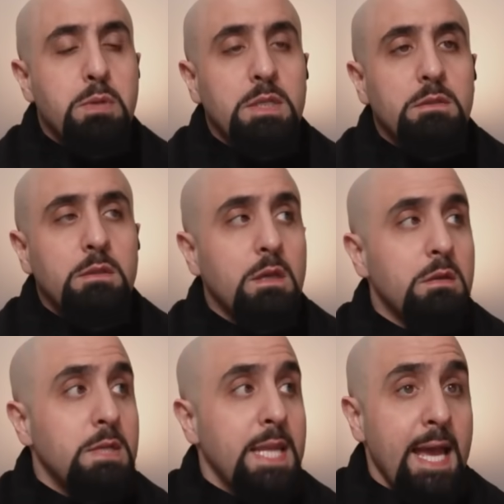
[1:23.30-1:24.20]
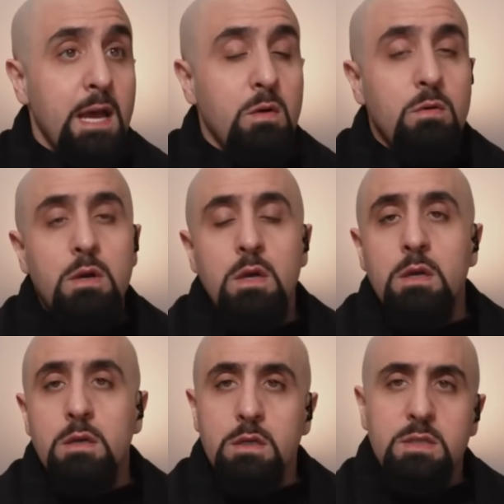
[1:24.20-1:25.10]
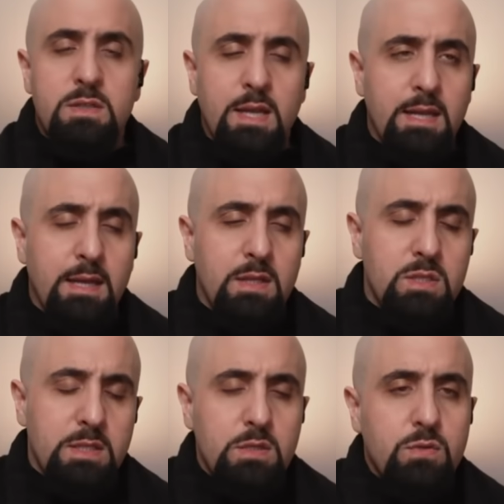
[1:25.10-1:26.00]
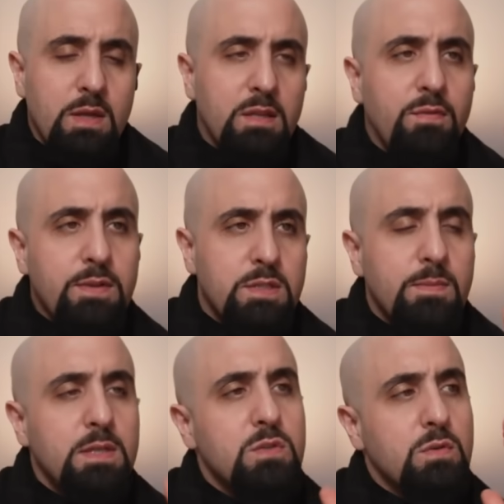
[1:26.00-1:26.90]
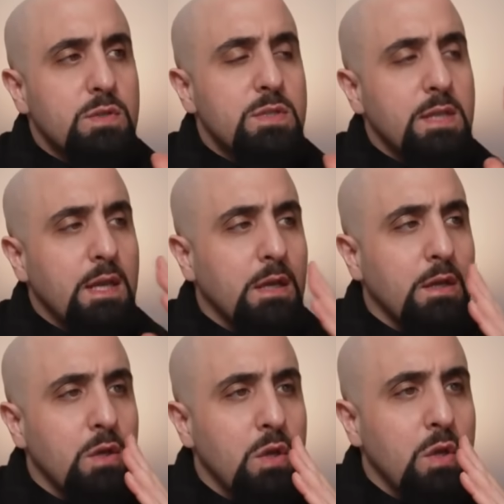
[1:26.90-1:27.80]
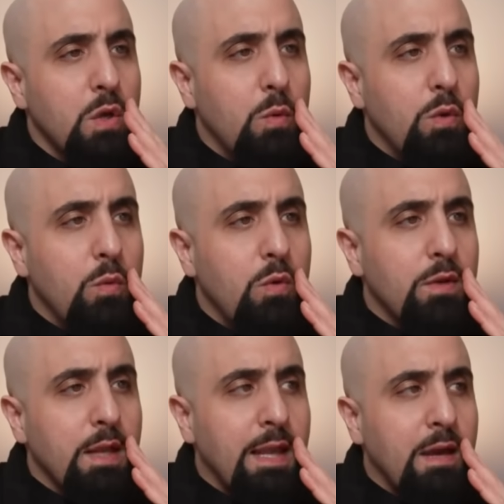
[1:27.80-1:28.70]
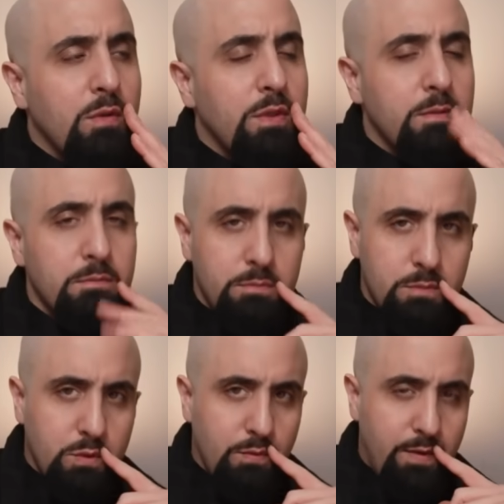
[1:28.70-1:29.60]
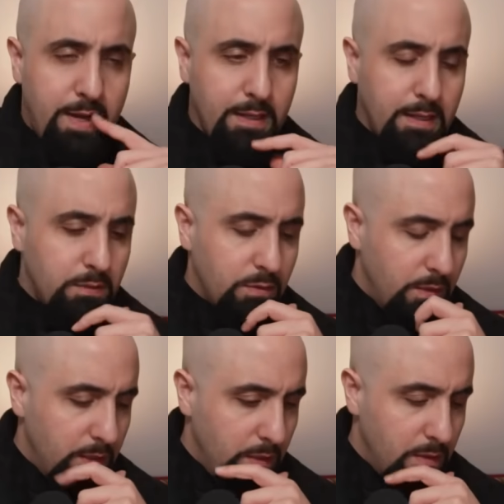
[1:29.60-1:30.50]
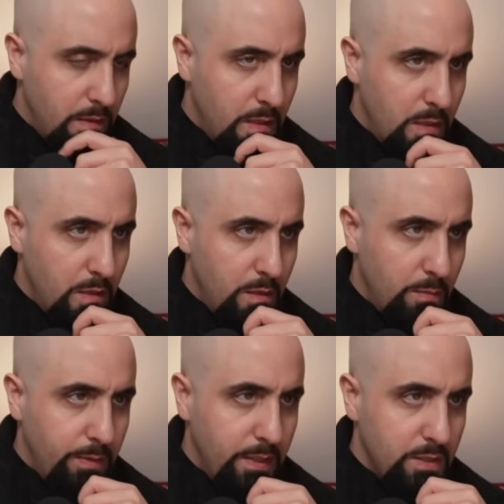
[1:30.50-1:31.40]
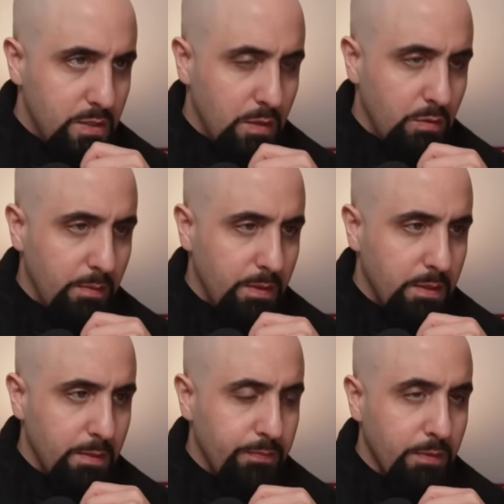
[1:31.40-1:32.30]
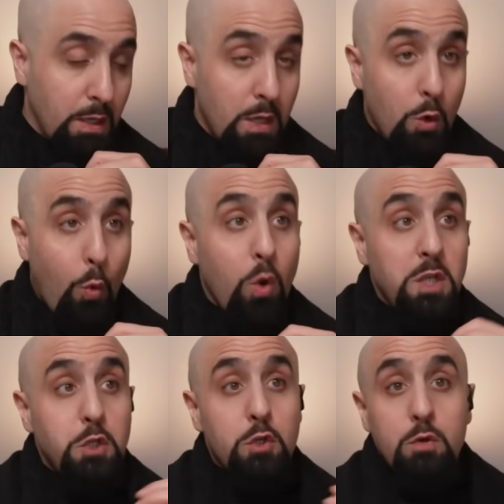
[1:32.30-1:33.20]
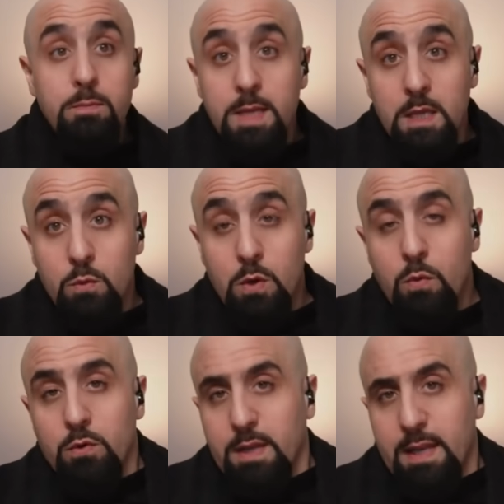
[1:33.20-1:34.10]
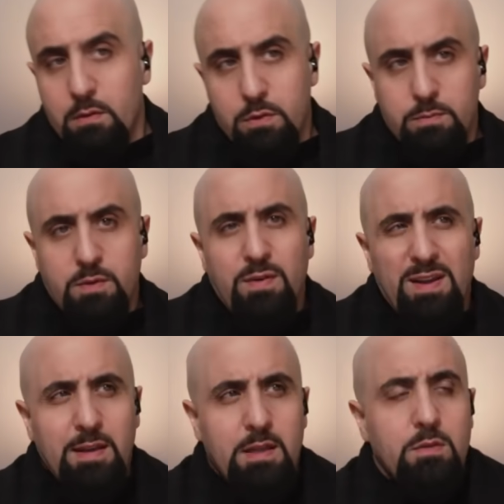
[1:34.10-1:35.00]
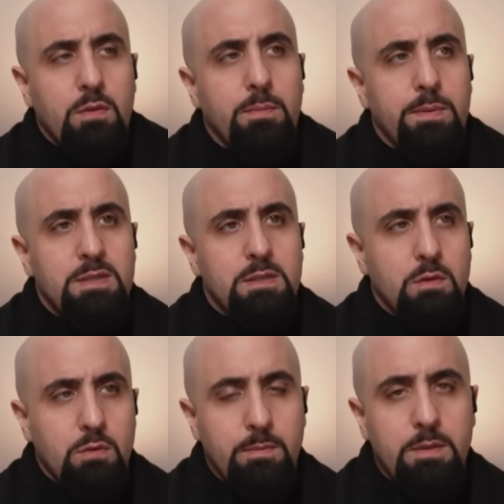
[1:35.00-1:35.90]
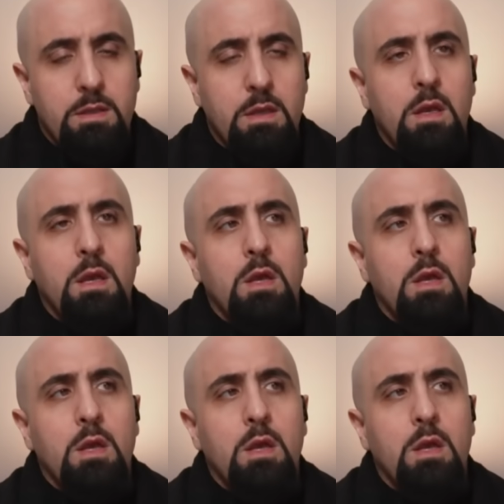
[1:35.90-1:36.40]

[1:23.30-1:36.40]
But now, Israel Katz, the Israel defense minister, is saying, we won't allow them to violate the peace agreement. What do you mean we won't allow them to violate the peace agreement?